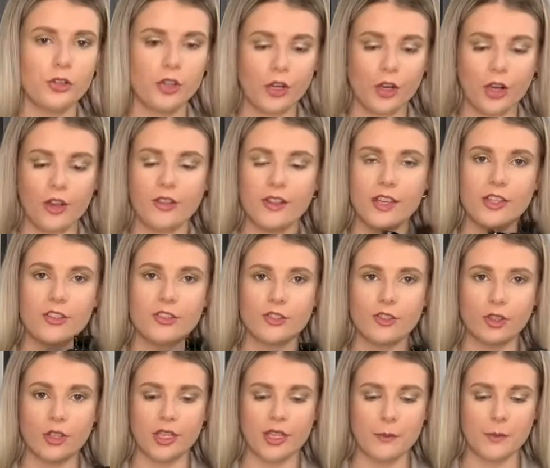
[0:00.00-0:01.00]
got these
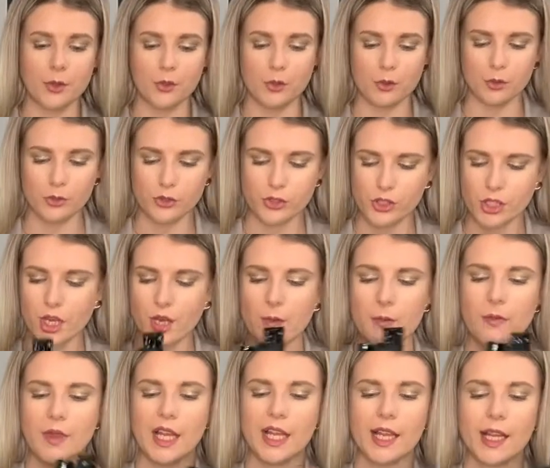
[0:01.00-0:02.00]
chunky boots um
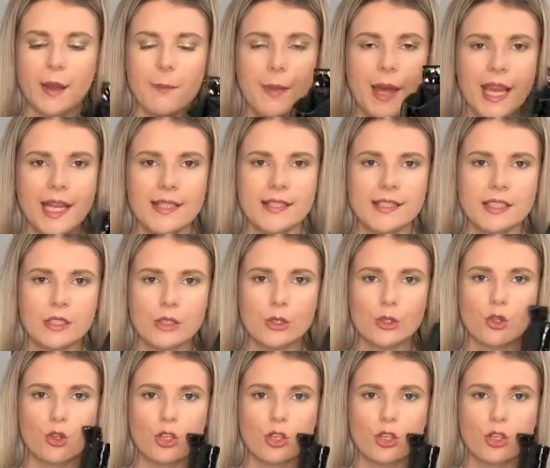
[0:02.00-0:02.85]
they're like a patent